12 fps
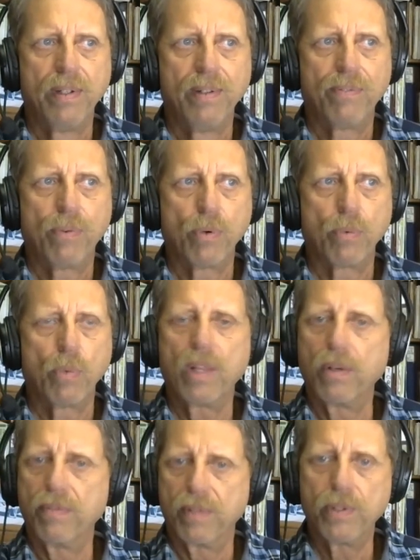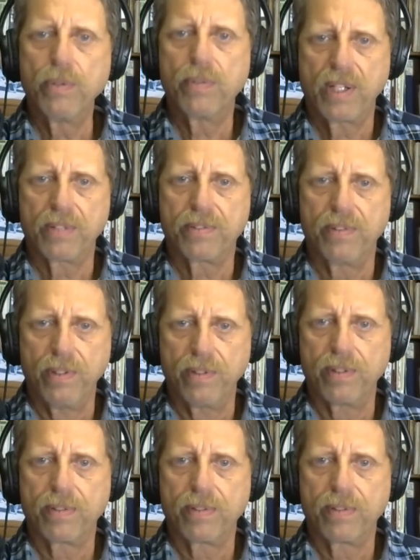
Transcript: for well over 2,000 years.